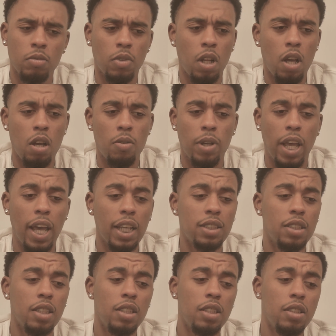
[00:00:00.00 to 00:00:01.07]
no, and
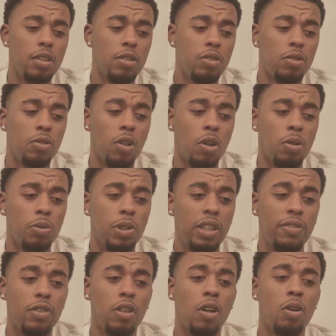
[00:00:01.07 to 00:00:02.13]
actually, you know,
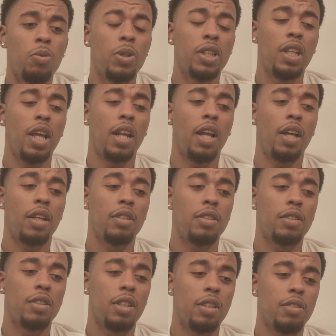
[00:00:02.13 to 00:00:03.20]
even to go with that,
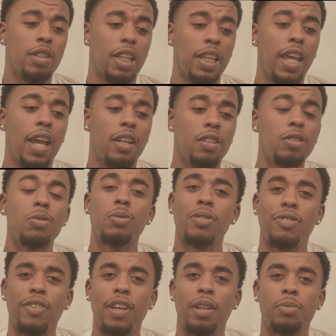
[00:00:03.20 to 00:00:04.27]
it kind of do
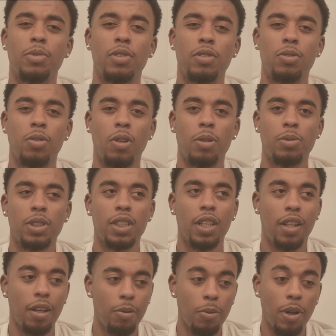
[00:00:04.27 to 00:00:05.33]
define me. You know what I'm saying?
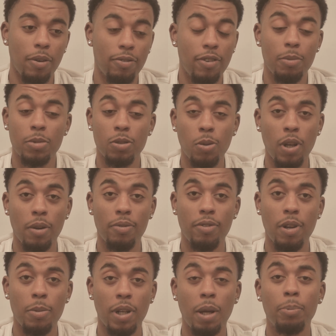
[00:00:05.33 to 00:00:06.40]
Like, where I'm from is where I'm
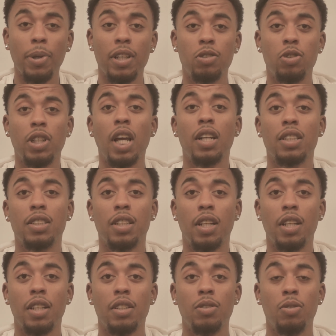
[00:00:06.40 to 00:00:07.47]
from, and I'm patriotic to
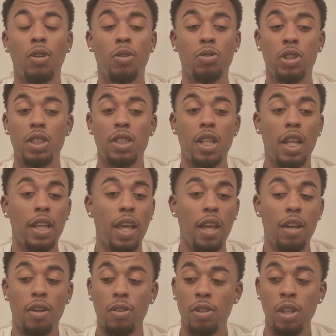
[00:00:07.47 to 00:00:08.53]
that. You know, just like
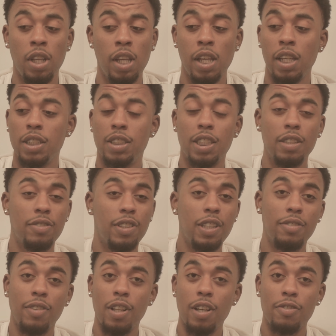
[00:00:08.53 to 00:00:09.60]
how Chief
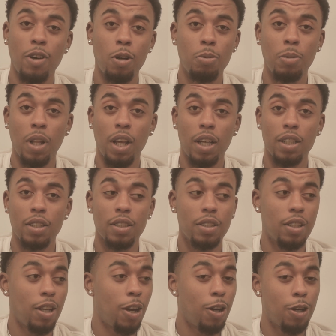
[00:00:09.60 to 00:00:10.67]
Keef love O Block,
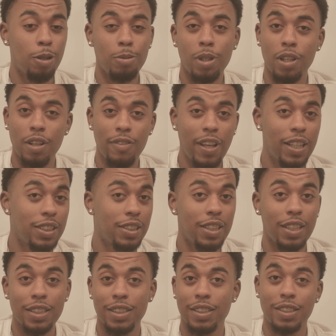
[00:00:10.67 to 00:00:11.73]
Herb love
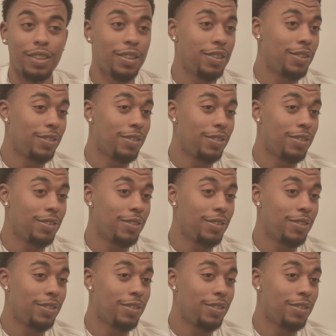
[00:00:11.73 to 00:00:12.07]
Essex,